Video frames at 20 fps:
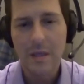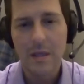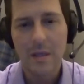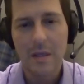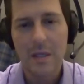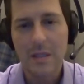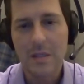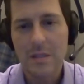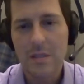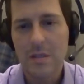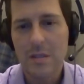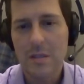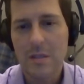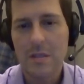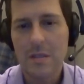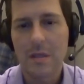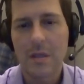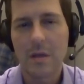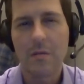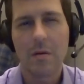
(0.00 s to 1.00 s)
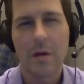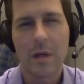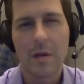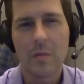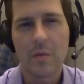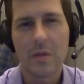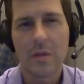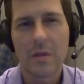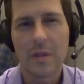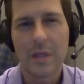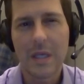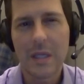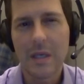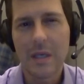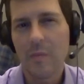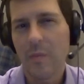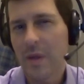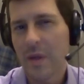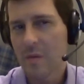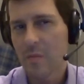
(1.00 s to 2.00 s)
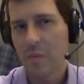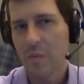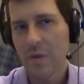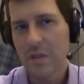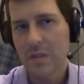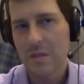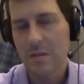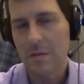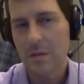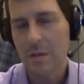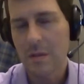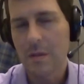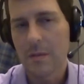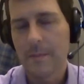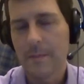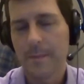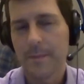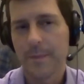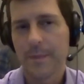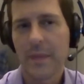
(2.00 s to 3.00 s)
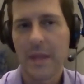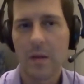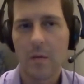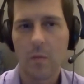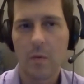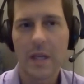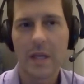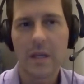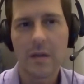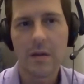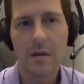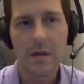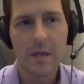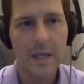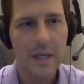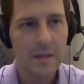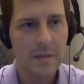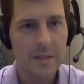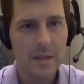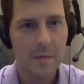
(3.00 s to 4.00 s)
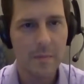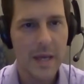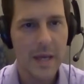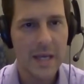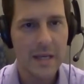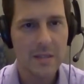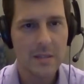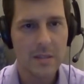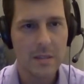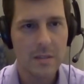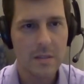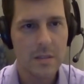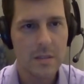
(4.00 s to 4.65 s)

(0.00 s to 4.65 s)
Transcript: it's just an incredible independent bookstore right here in downtown Madison.